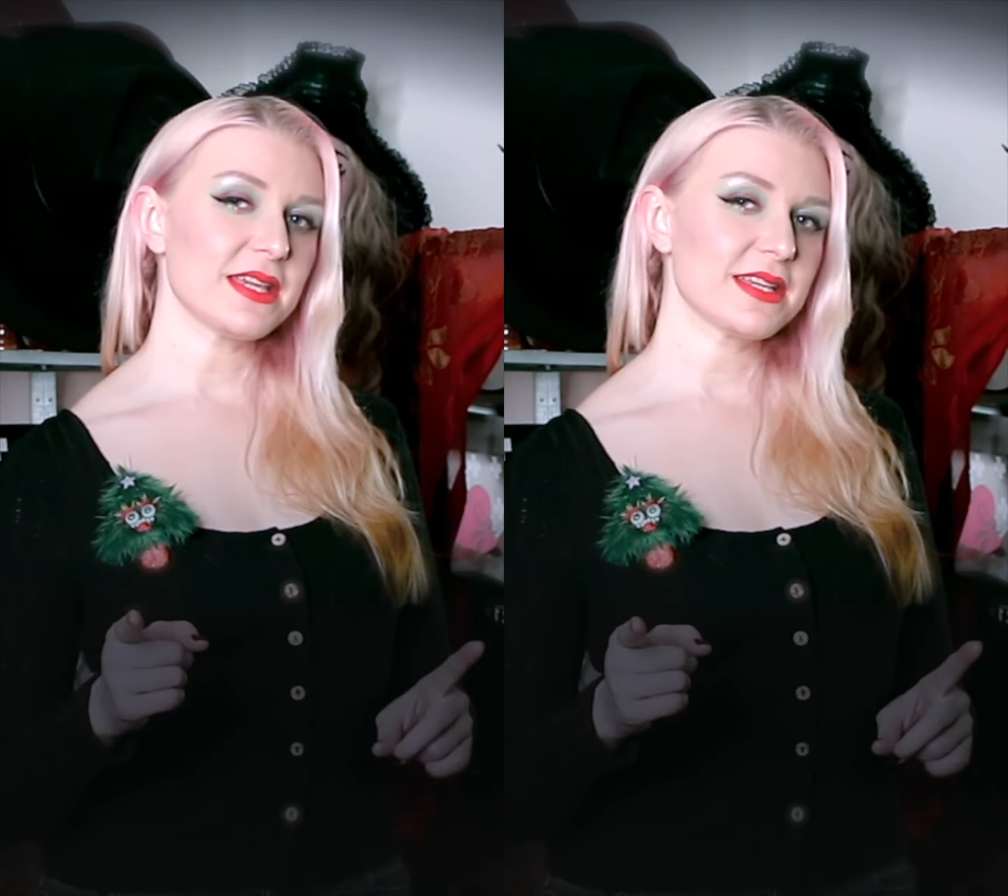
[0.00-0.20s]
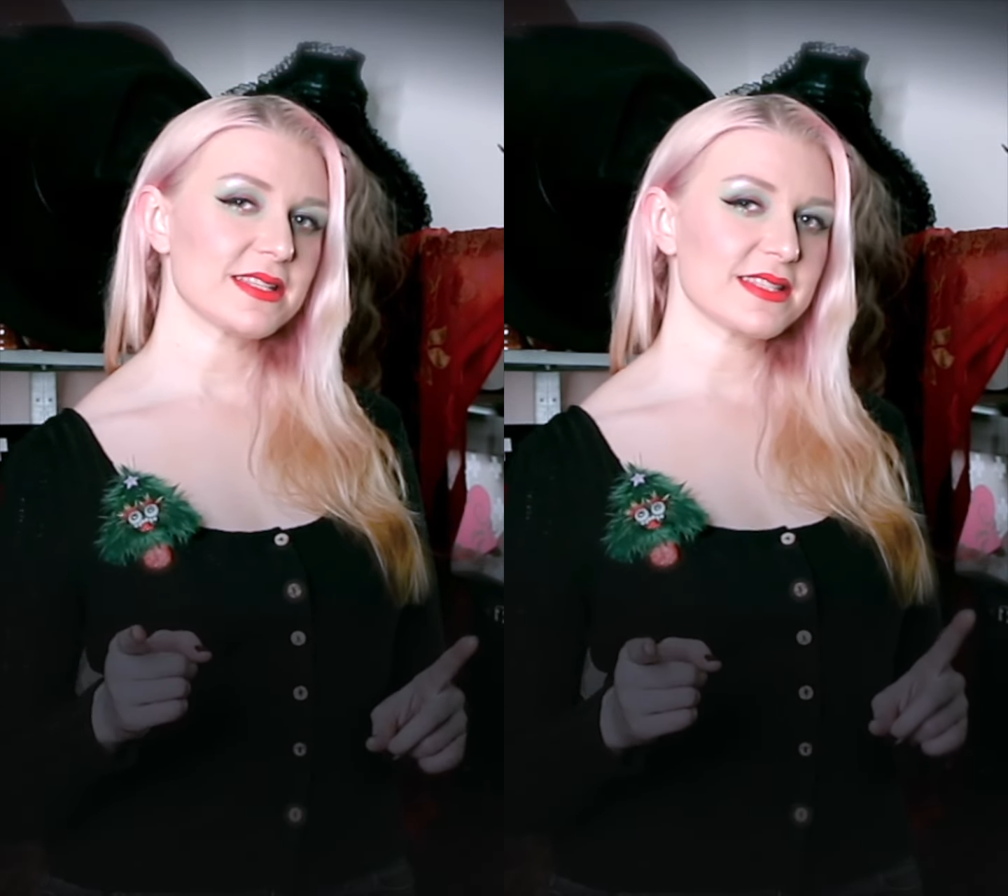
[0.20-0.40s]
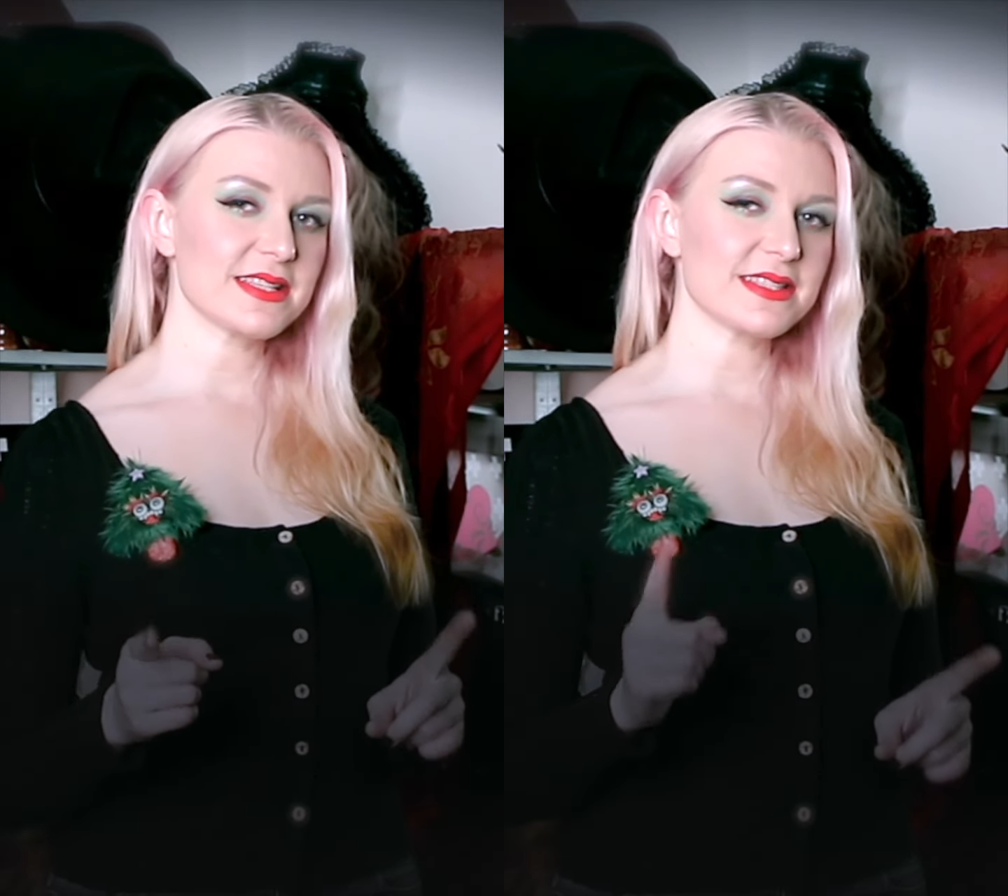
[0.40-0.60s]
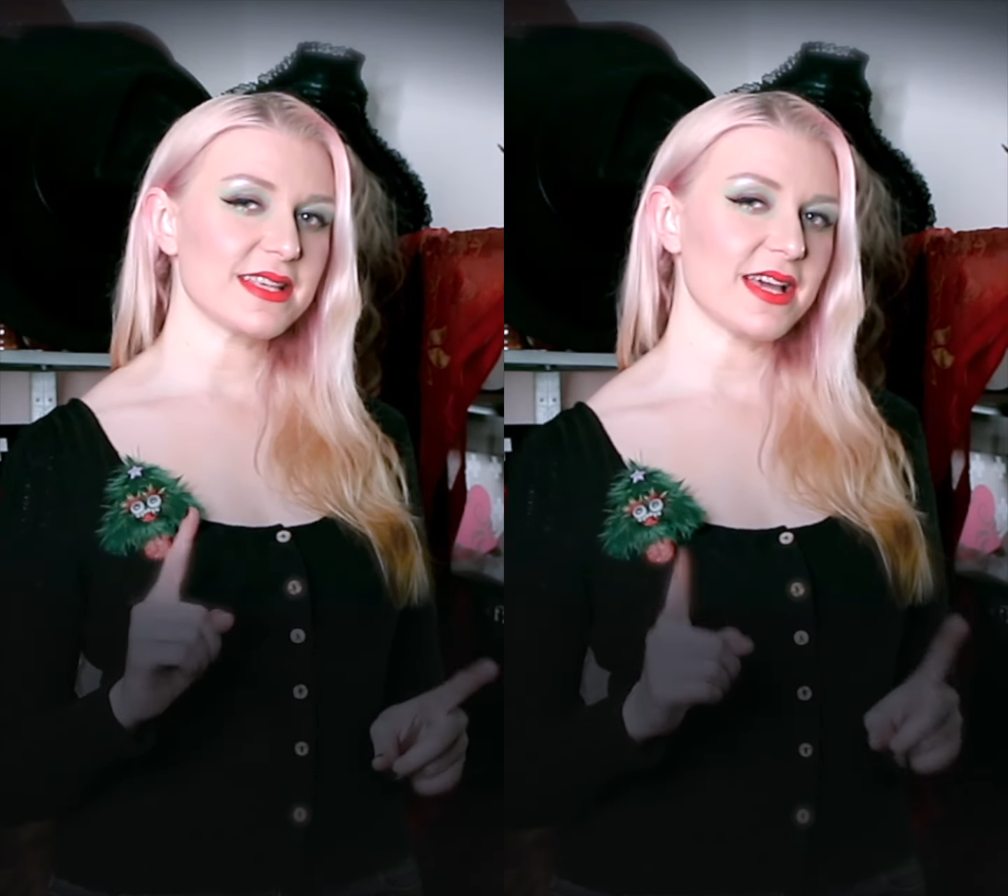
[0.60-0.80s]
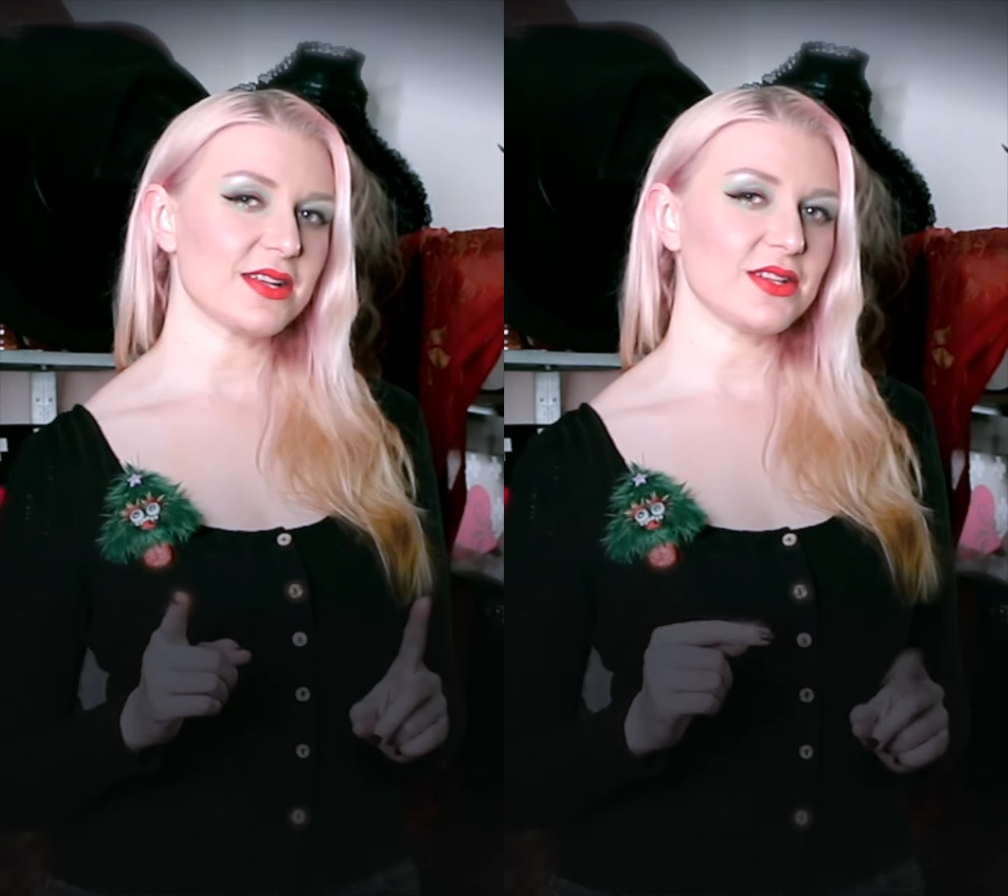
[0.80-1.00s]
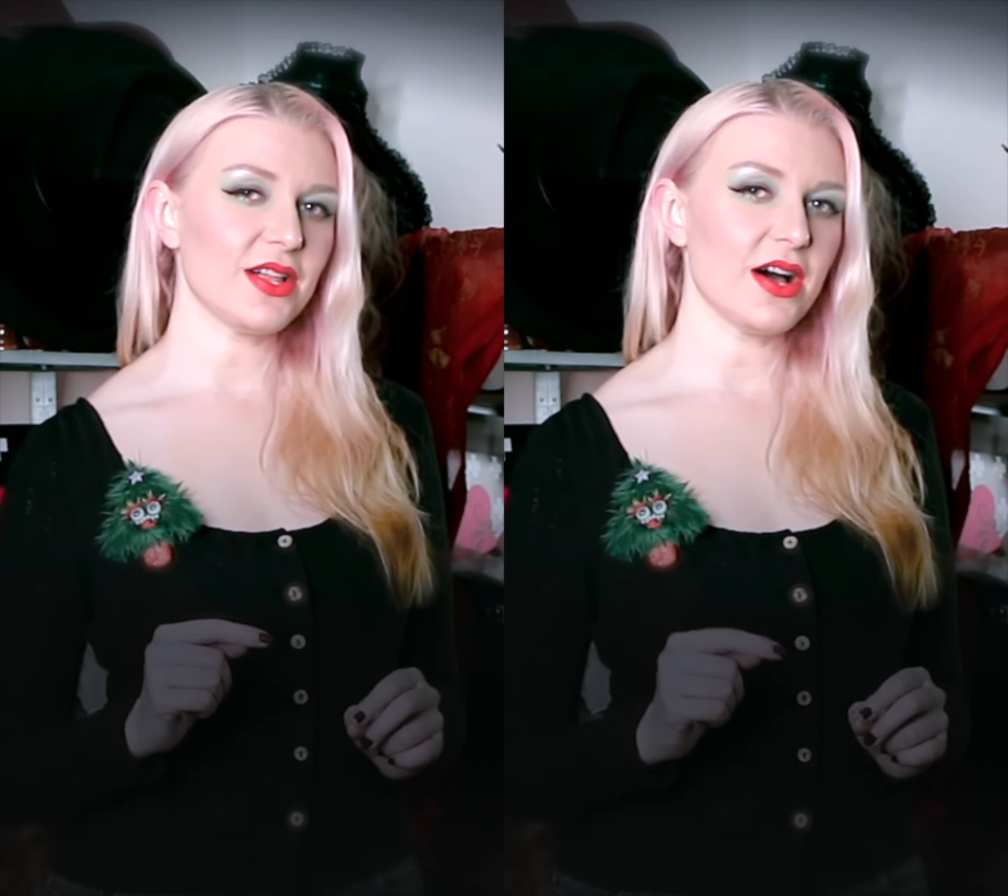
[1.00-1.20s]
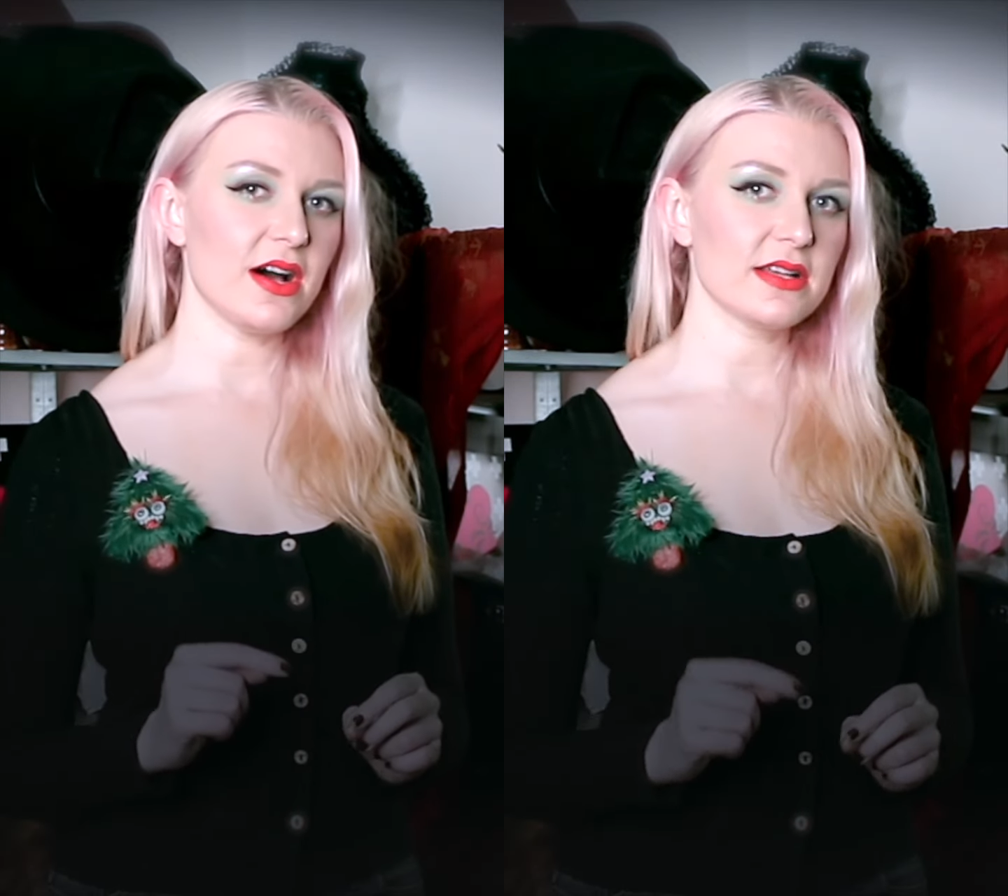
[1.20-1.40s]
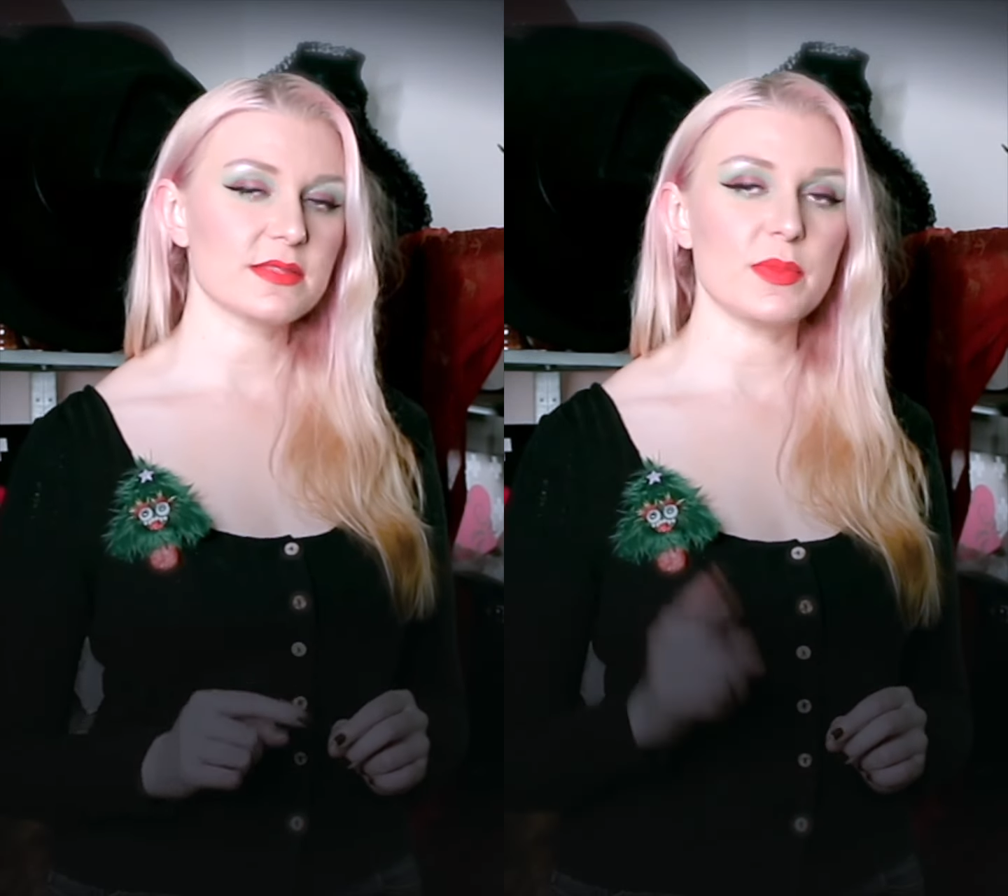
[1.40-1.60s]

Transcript: kissing Santa Claus,